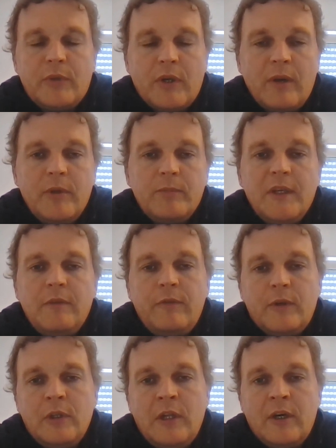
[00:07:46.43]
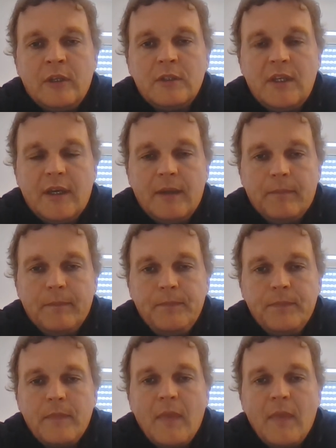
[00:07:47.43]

probably for a long time.